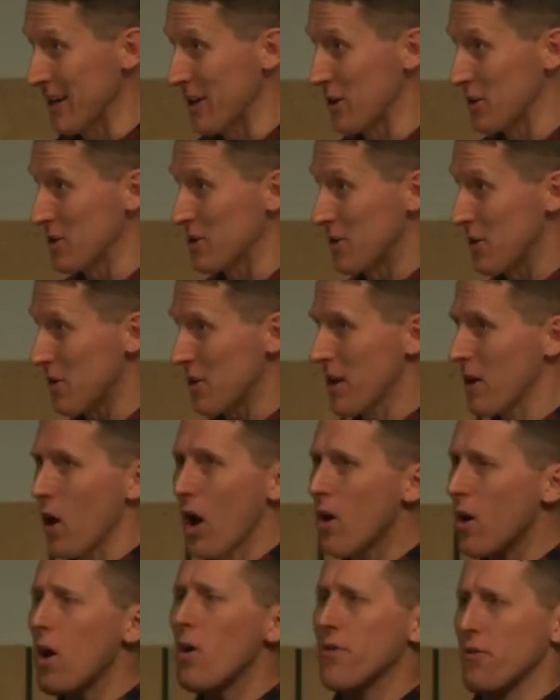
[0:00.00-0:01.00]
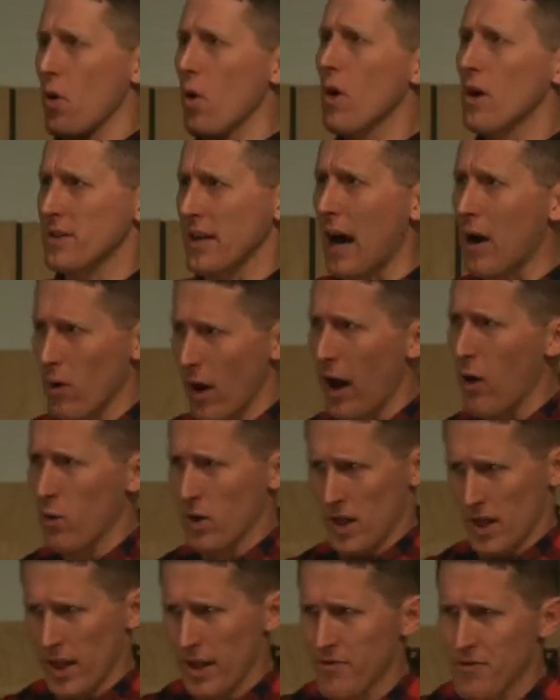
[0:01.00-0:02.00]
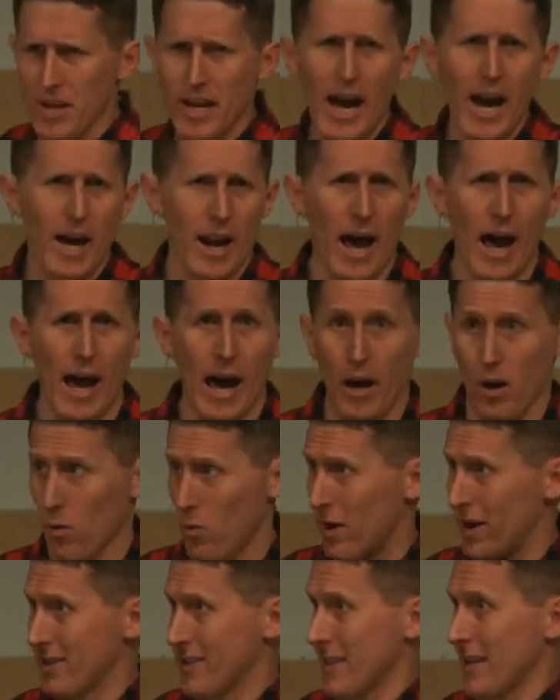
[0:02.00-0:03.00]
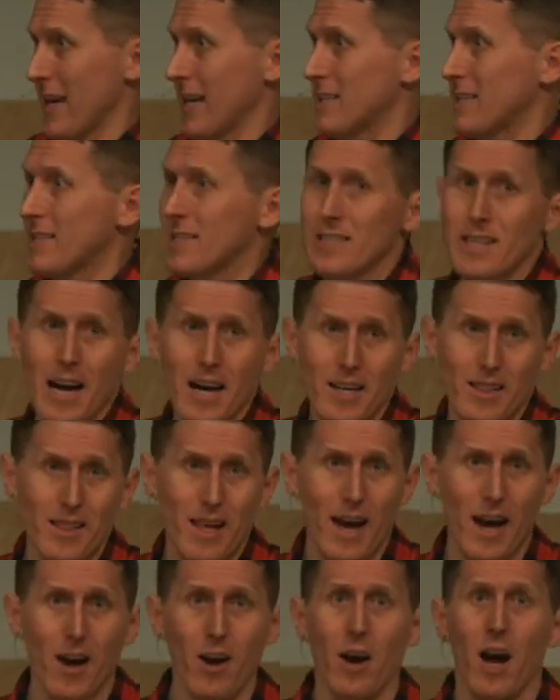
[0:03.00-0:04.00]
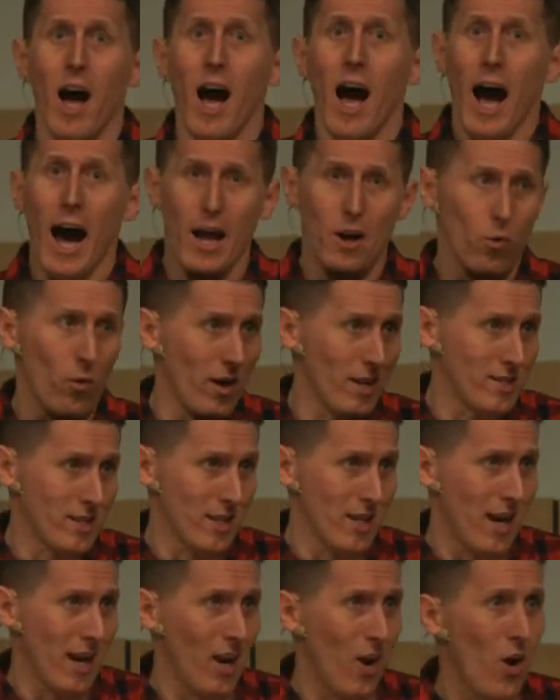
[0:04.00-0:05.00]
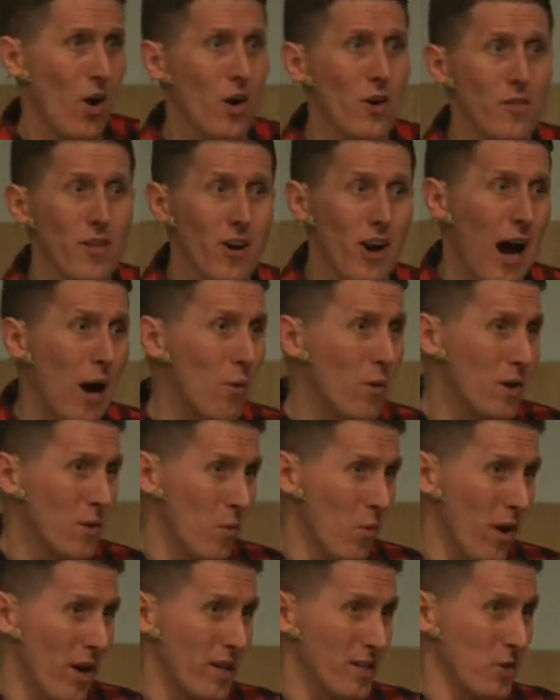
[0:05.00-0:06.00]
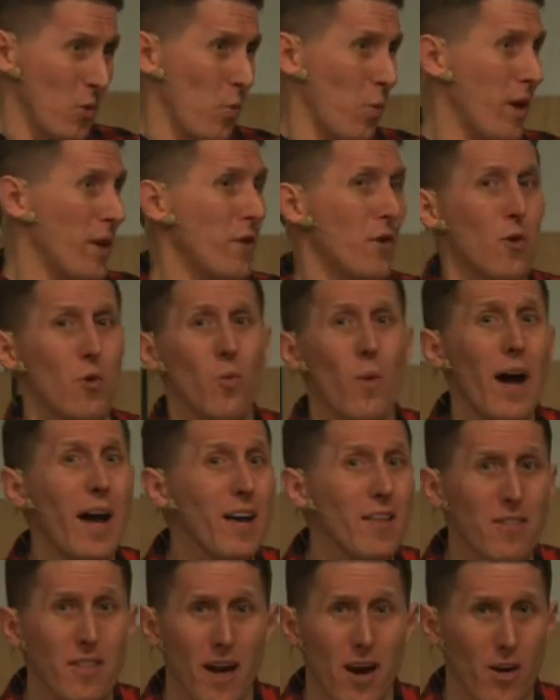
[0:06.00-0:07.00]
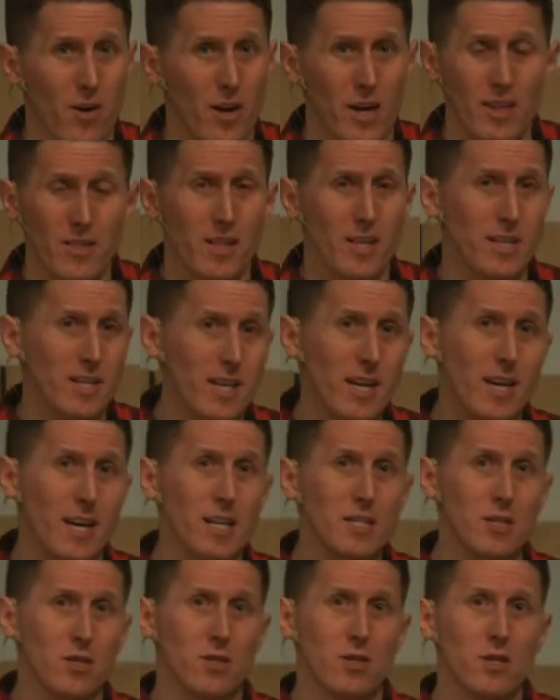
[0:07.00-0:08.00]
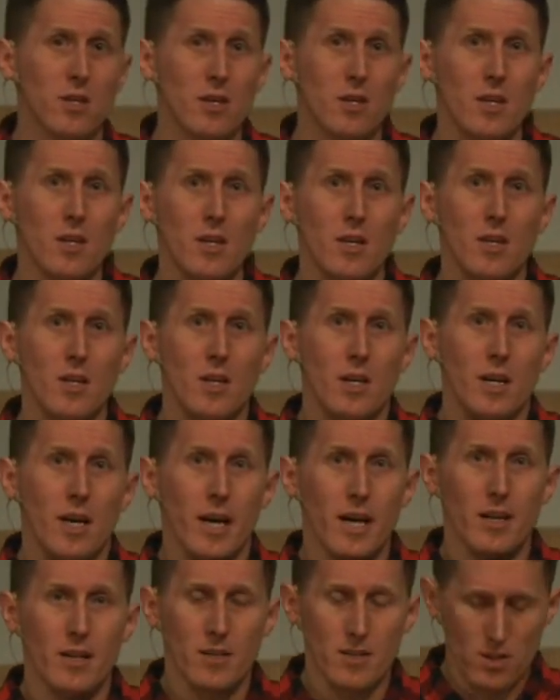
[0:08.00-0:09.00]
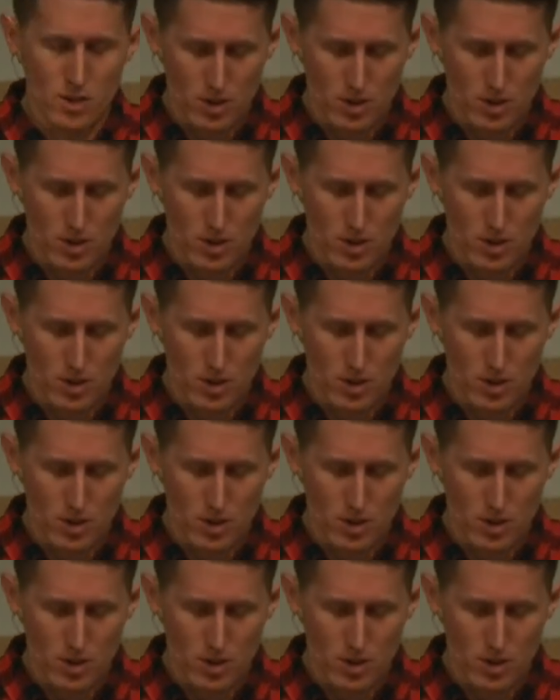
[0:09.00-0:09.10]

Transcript: leaders, they're thinking, oh, oh, of course, I, I, would lift it out. I, I don't want it to get stuck there. I don't want it to get hurt there. I wouldn't want it to wither away there in the ditch. And